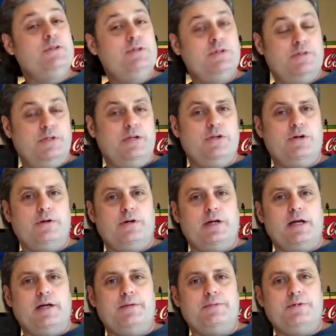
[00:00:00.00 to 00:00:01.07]
You, your,
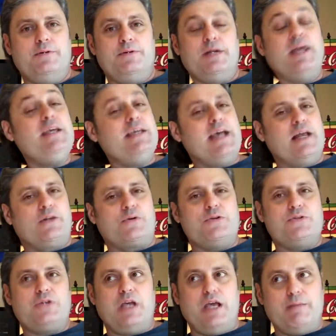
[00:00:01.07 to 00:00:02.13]
uh, your Night
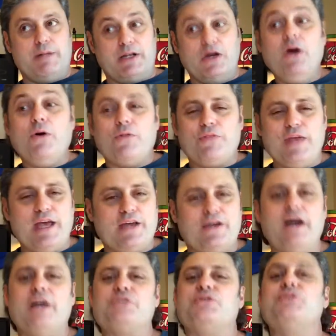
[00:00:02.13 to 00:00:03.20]
Galleries came. And I go, oh, thank God.